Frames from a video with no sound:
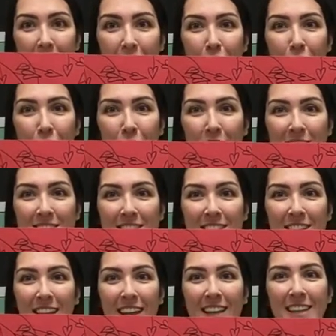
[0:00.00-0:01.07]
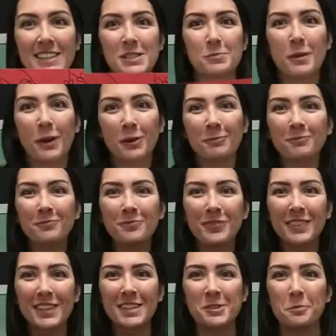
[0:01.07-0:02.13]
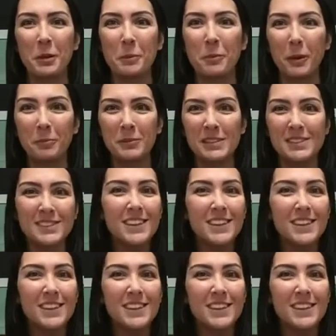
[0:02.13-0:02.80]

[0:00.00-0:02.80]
Ferguson and Gizmo. These are my puppies.